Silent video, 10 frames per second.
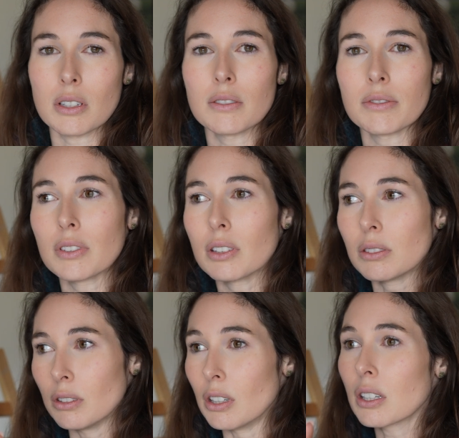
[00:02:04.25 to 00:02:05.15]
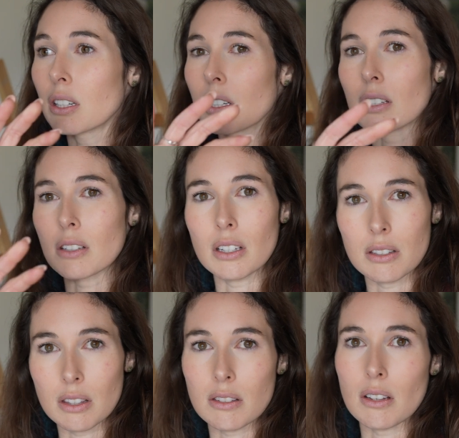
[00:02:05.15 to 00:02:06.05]
of look, is
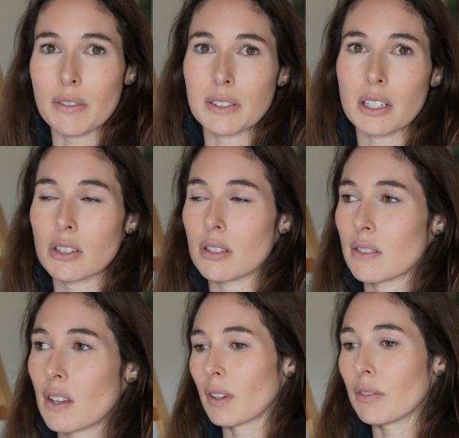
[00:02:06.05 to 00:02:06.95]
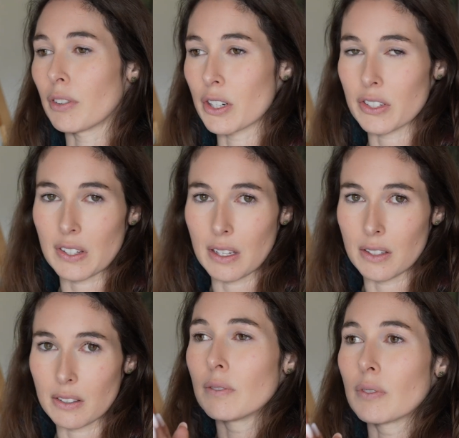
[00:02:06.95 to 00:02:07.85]
the soft edges,
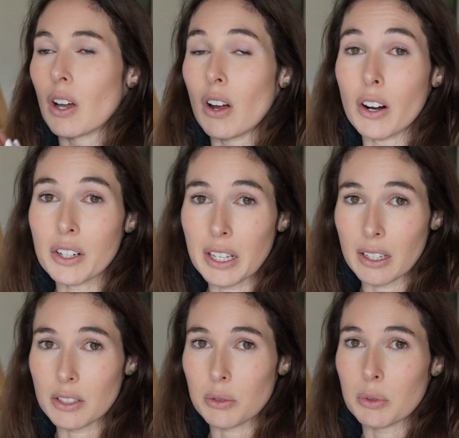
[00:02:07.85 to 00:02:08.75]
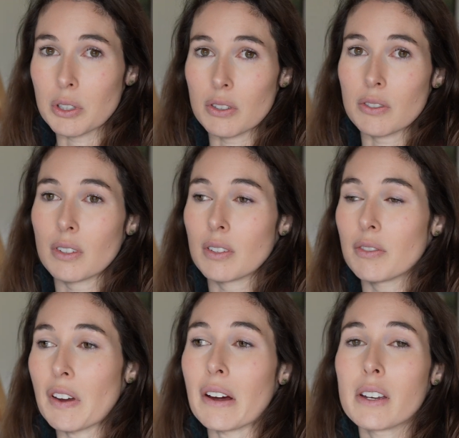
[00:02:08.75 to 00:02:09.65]
versus a hard edge, which is
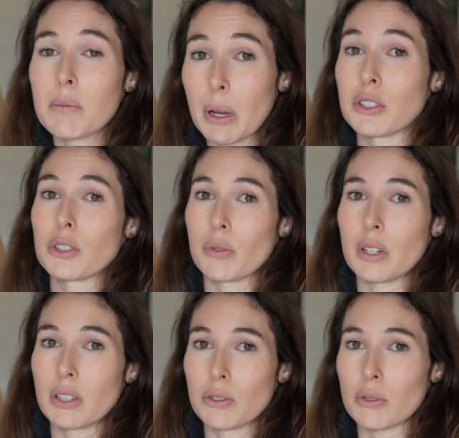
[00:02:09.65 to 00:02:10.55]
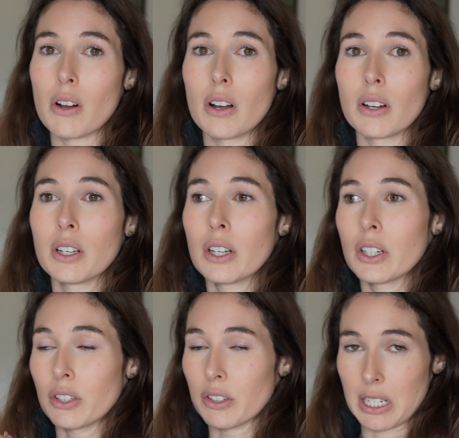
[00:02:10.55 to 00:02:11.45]
very much going to draw
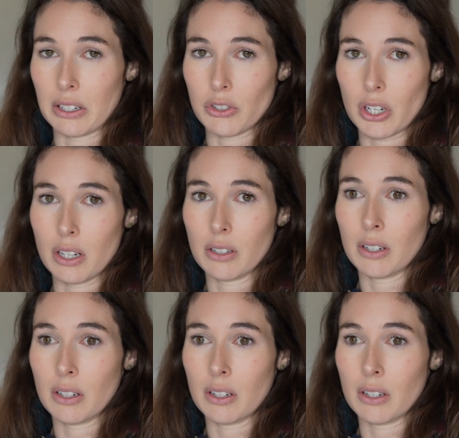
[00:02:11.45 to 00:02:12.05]
your attention.